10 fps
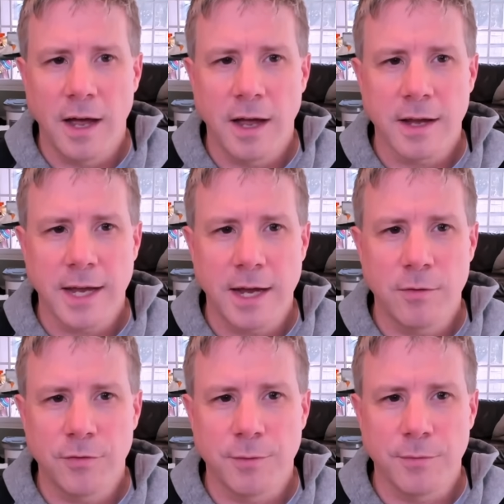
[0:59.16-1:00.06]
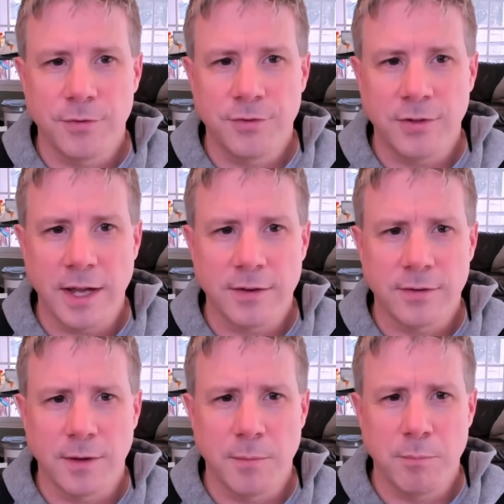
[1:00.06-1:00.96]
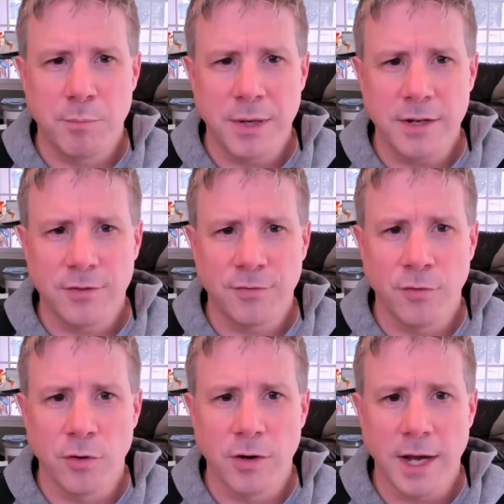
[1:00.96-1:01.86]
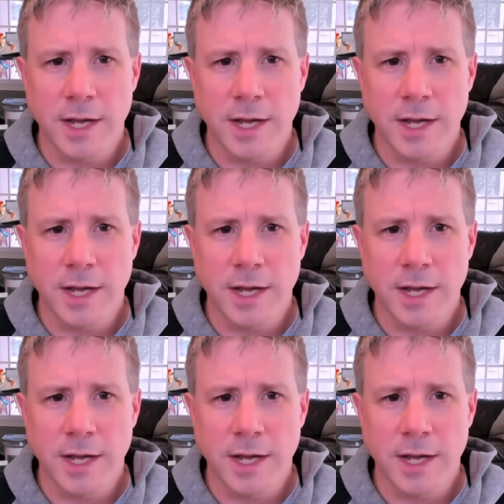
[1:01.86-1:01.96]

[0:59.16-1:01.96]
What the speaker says: count set bits for a